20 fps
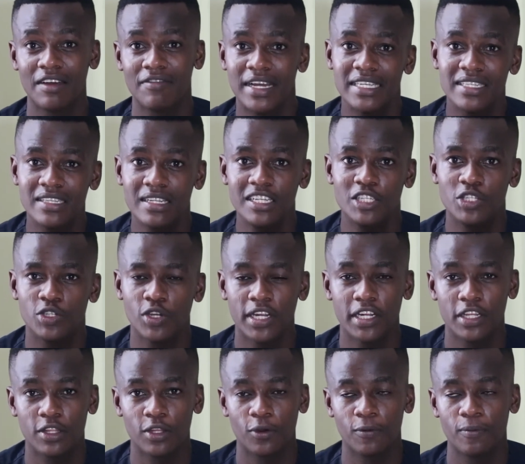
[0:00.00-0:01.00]
I still enjoyed
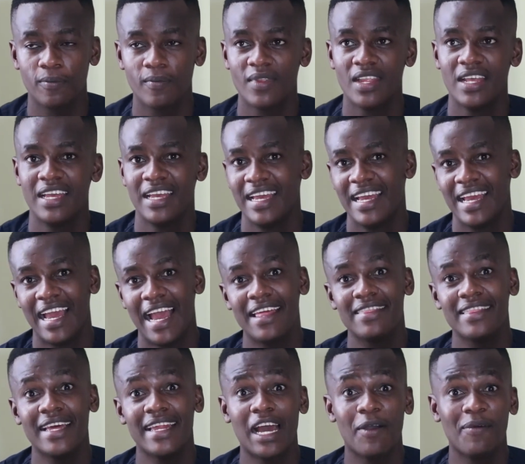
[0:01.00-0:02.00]
it though. And
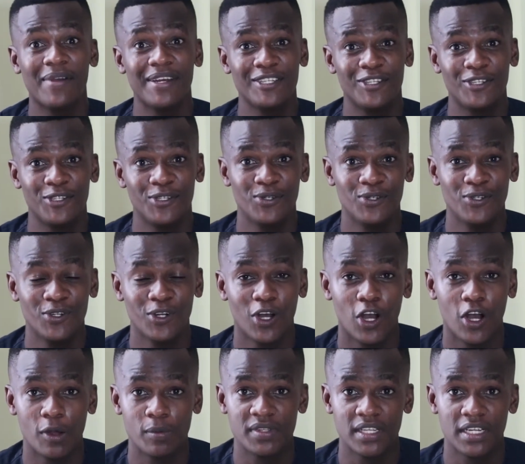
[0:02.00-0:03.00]
then I went
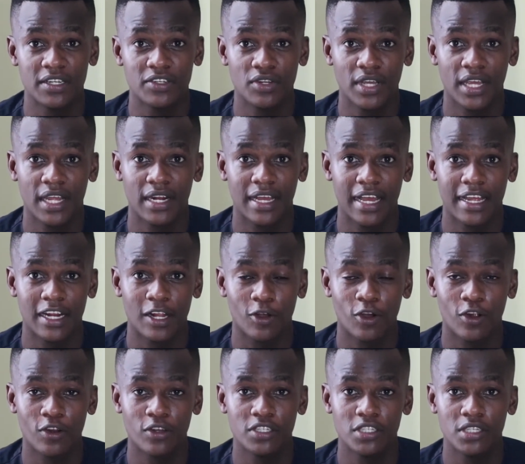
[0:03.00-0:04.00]
to obstetric and
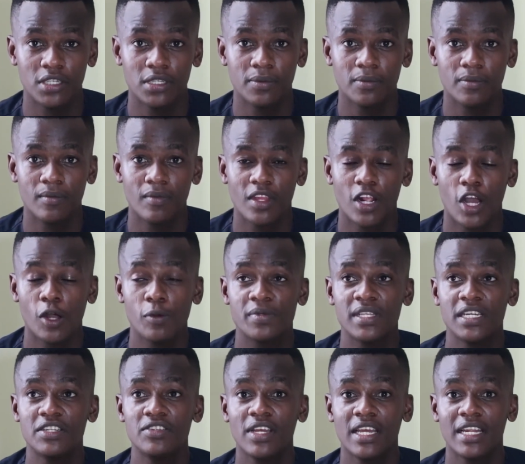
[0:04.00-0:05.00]
gynecology.
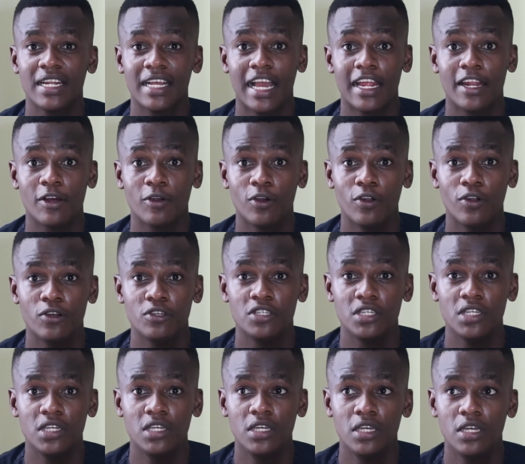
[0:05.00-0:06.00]
Obstetric and gynecology
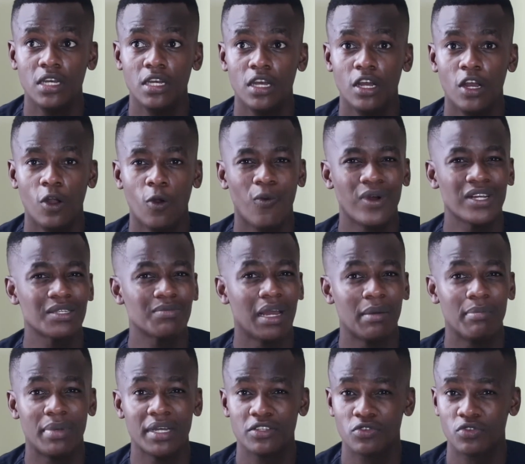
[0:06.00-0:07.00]
was my
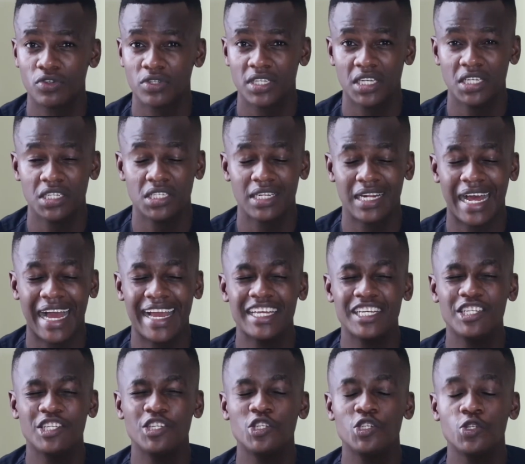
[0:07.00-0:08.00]
best rotation. I
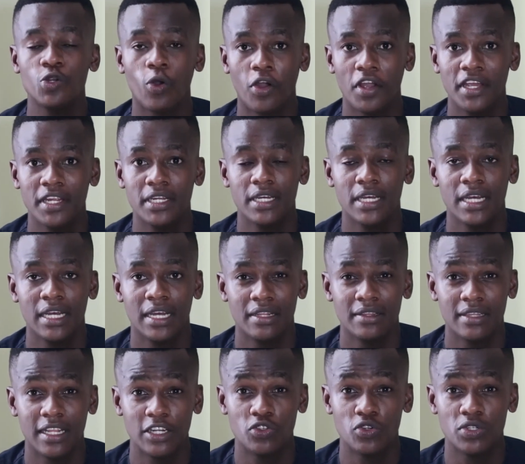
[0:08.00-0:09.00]
enjoyed
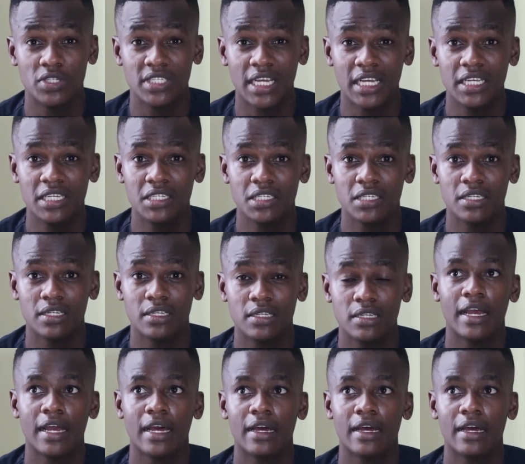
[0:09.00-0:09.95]
that rotation.